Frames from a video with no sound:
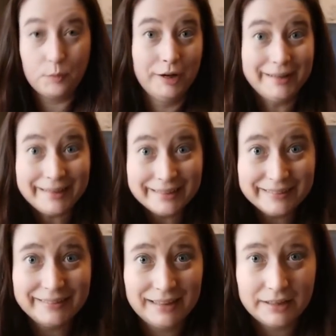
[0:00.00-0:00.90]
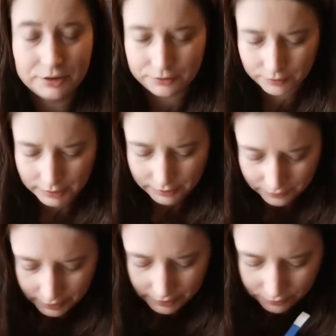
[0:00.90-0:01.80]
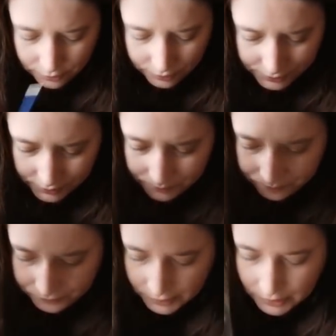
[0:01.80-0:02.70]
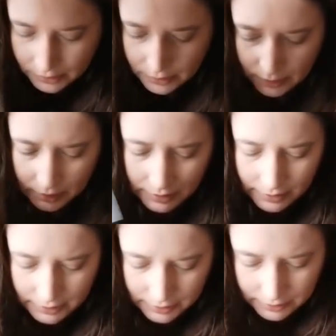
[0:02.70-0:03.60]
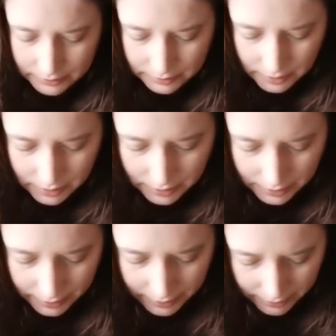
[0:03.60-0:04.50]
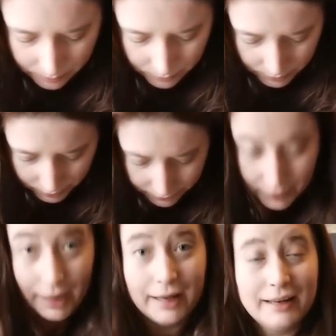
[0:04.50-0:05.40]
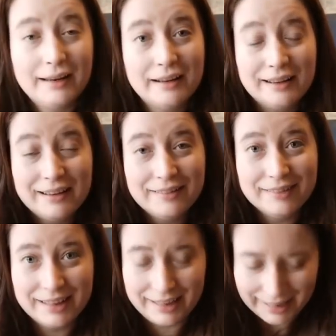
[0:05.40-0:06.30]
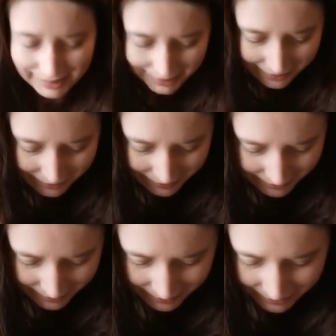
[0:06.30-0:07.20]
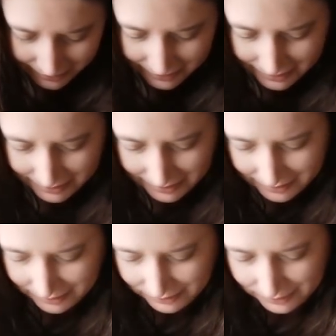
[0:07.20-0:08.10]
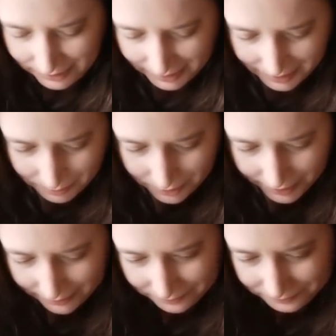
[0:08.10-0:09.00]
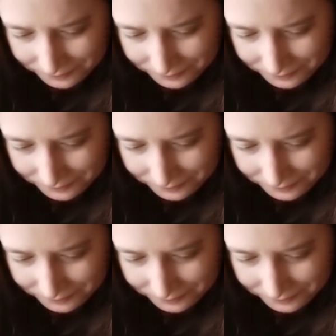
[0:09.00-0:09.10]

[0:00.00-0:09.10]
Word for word: it's pretty, I just find it very difficult, and I am loving it. I really like it, so I'm gonna keep going